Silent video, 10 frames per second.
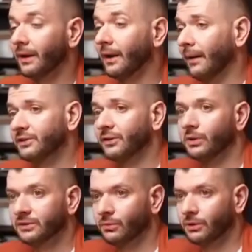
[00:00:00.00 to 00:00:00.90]
And obviously
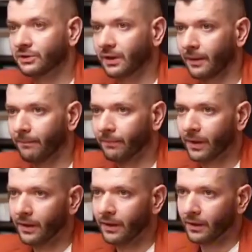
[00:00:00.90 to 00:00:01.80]

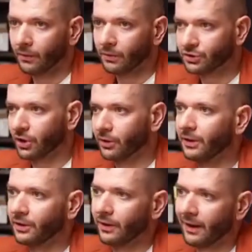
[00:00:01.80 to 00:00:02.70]
with
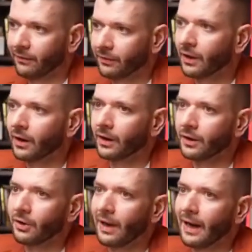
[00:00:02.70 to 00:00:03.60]
Germany, you have
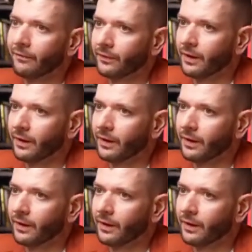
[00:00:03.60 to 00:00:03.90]
Klarna, you have,